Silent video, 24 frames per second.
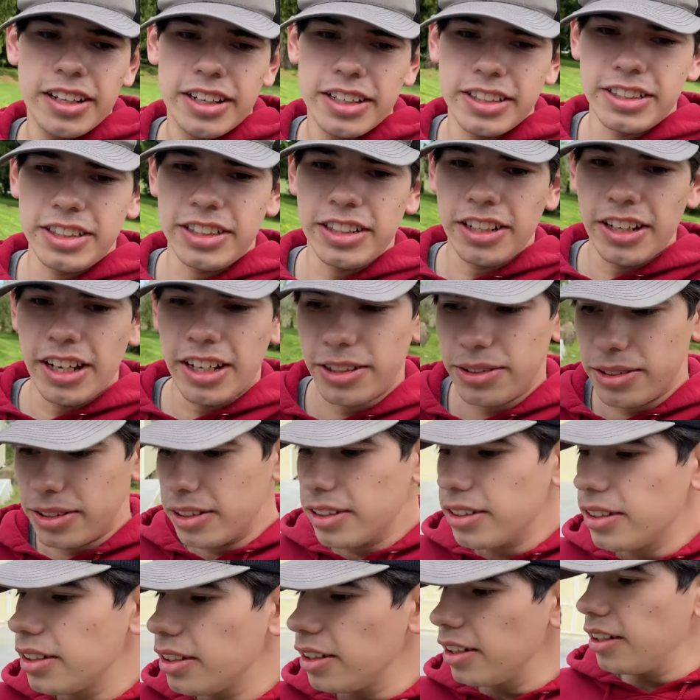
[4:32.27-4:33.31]
because you know that's
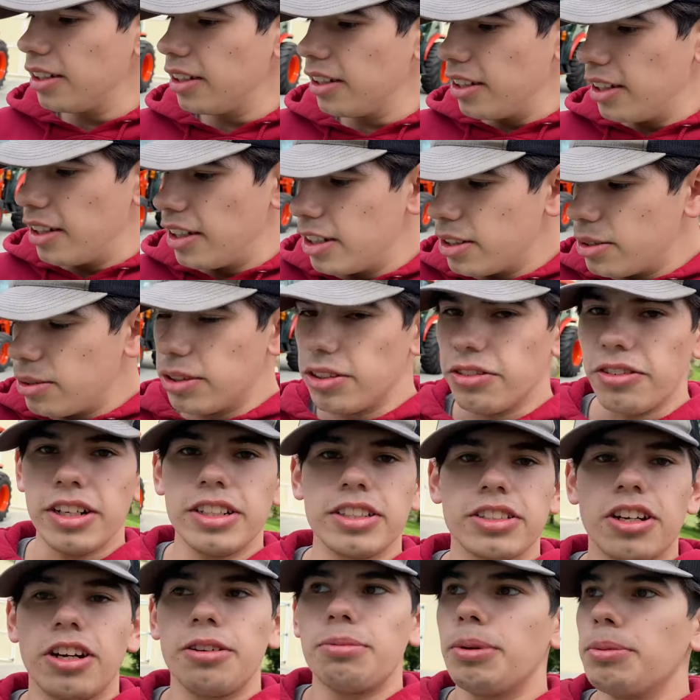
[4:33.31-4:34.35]
what the race
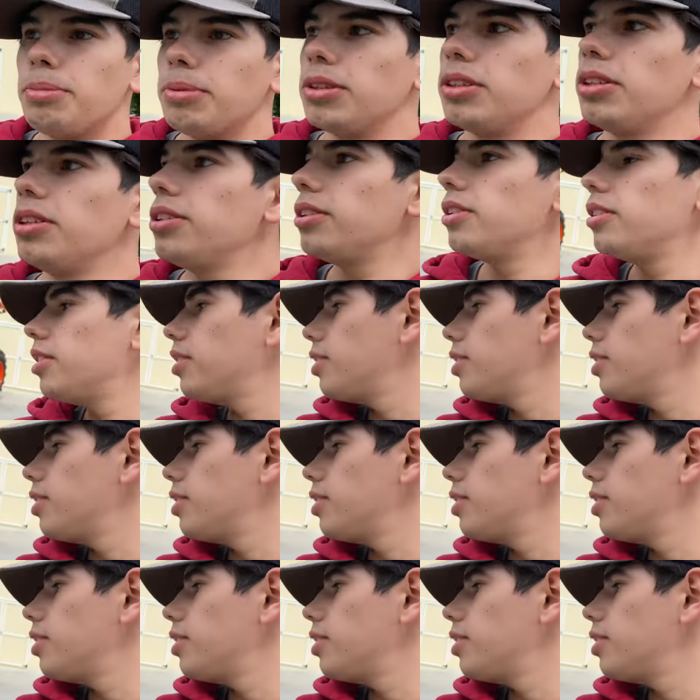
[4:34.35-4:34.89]
car people do.